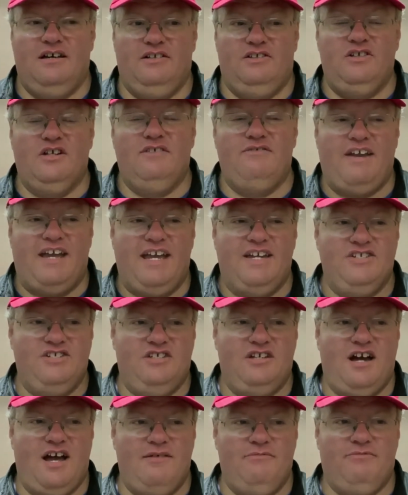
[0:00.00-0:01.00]
a vacation
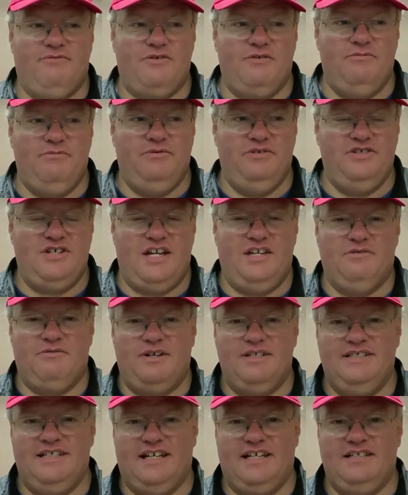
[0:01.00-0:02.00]
time from January
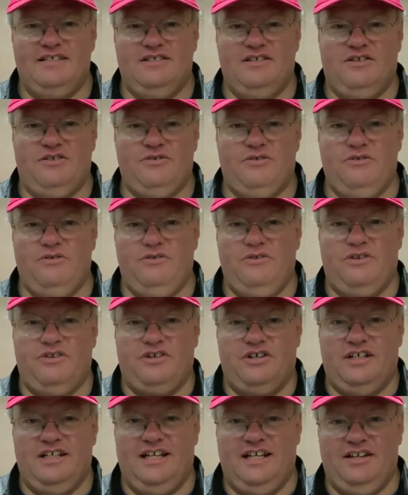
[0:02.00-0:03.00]
6th through the
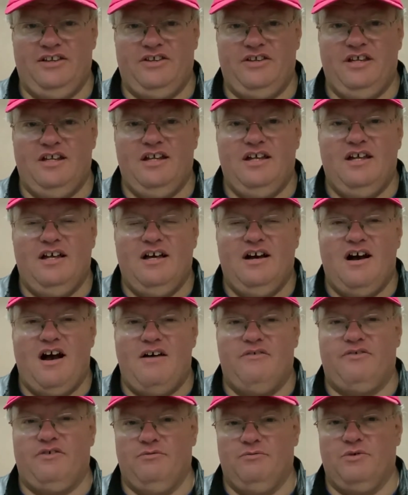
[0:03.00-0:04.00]
13th
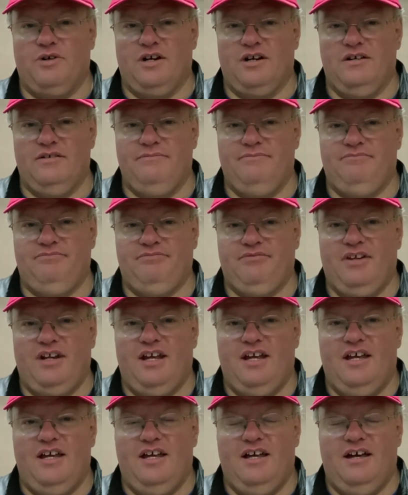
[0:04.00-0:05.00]
off from work
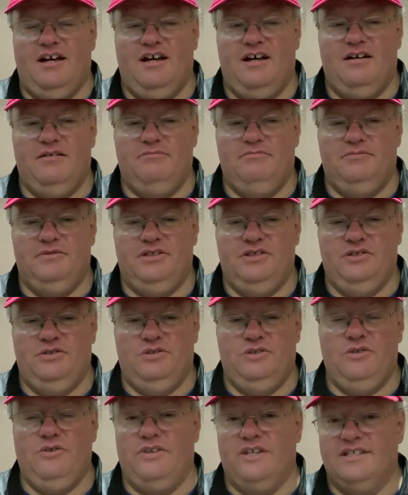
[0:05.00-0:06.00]
to
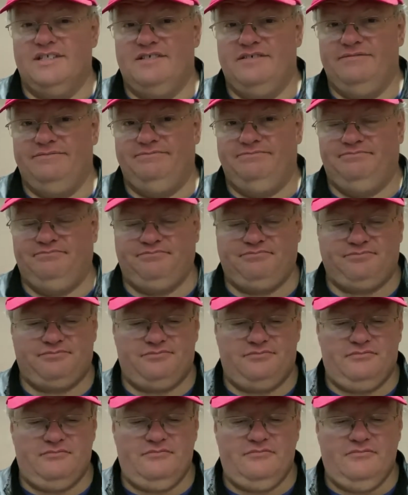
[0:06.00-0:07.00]
do this.
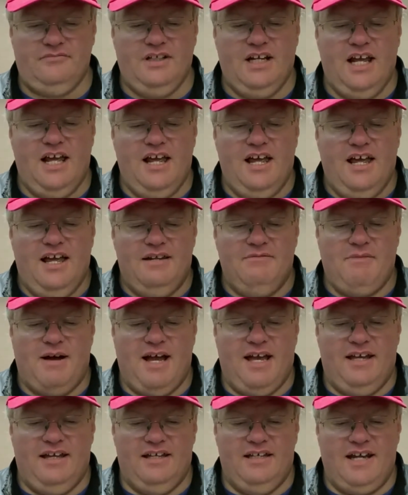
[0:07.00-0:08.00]

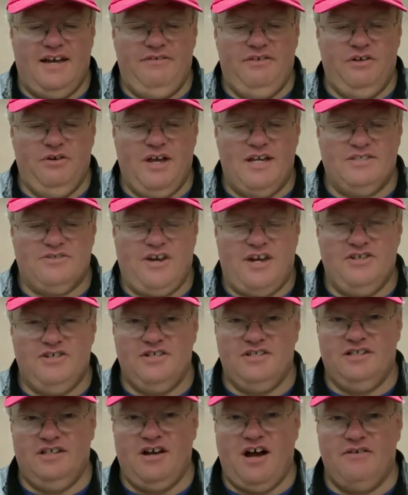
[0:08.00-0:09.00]
My nephew has
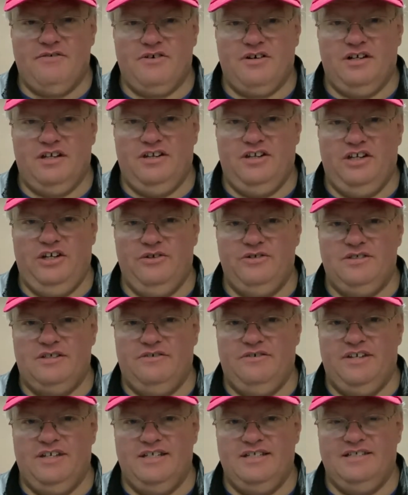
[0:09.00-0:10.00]
graciously offered the use
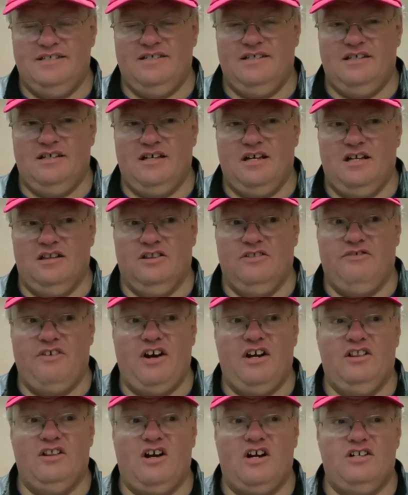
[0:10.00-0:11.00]
of his
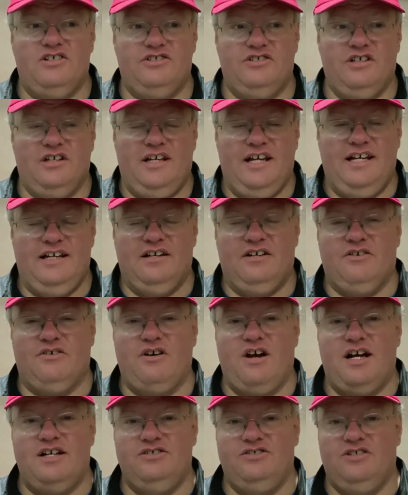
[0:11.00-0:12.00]
very large heated
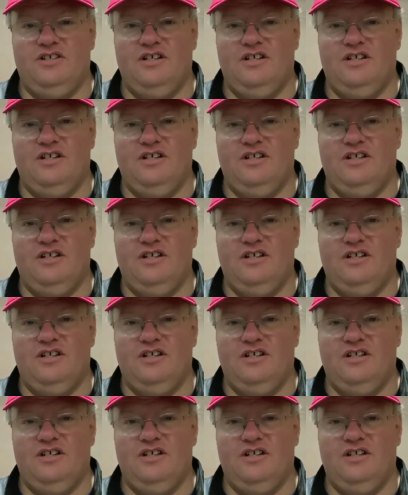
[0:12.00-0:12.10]
garage.